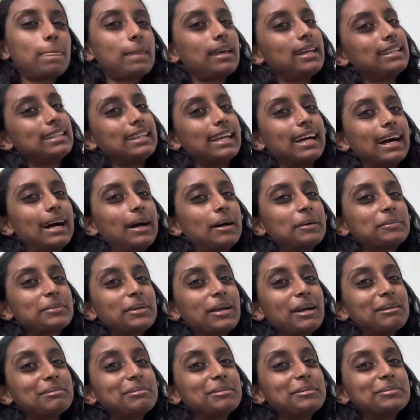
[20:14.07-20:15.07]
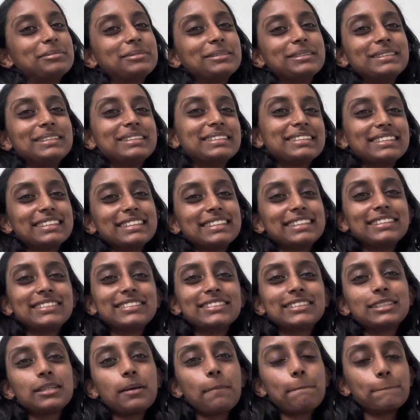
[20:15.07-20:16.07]
yeah, I'll probably see you
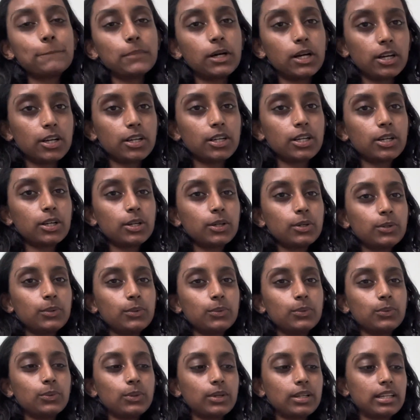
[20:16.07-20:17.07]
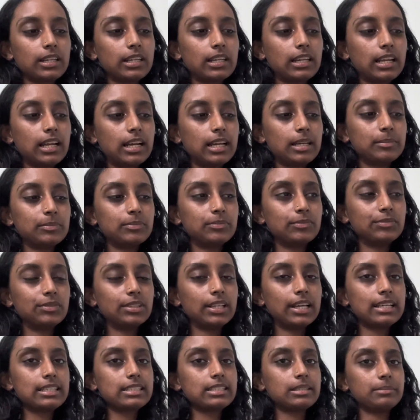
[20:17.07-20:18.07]
tomorrow when I'm
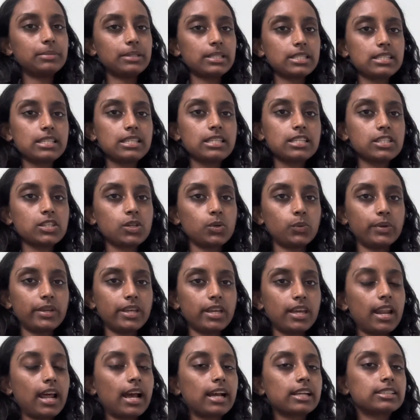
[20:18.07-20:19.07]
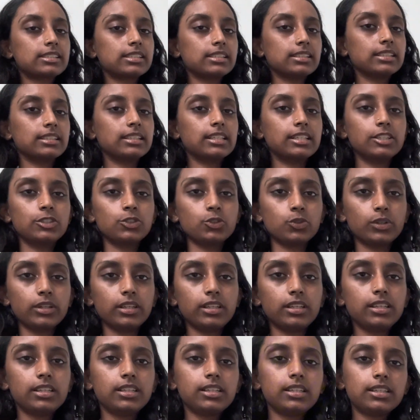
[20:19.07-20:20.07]
less busy so we can actually enjoy
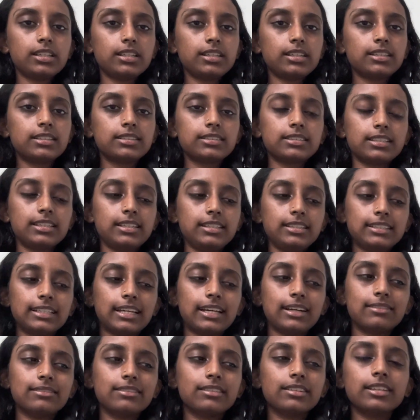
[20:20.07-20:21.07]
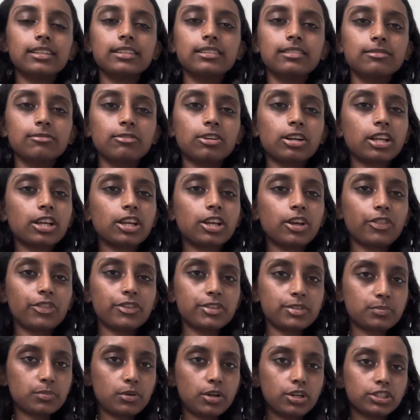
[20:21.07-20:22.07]
sitting down and working on
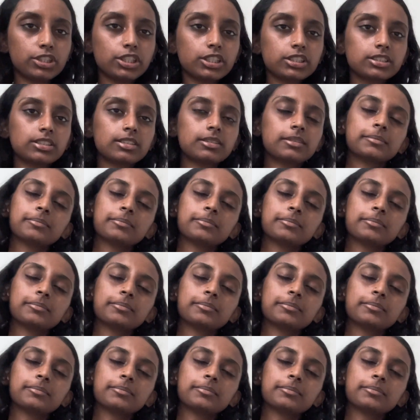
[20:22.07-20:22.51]
this project.